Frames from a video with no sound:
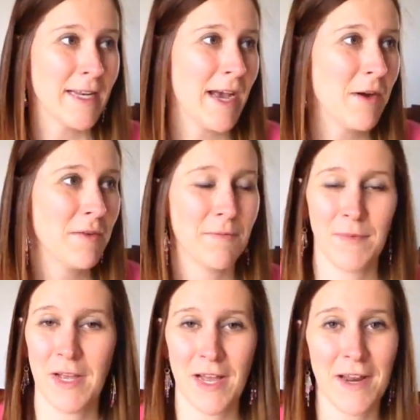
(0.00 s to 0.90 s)
Now, if
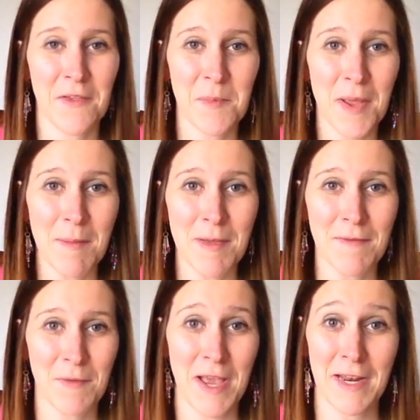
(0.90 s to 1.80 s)
we
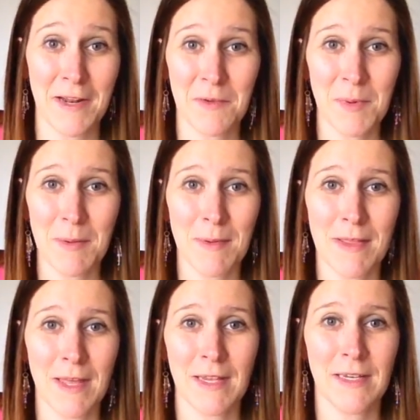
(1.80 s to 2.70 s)
had another baby,
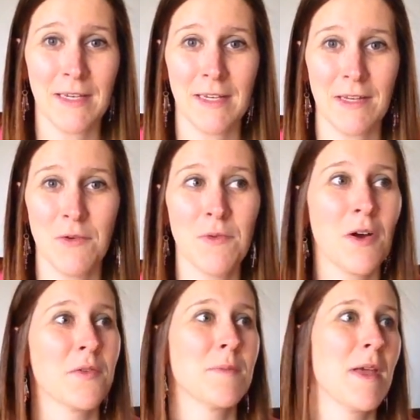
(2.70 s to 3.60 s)
then who knows?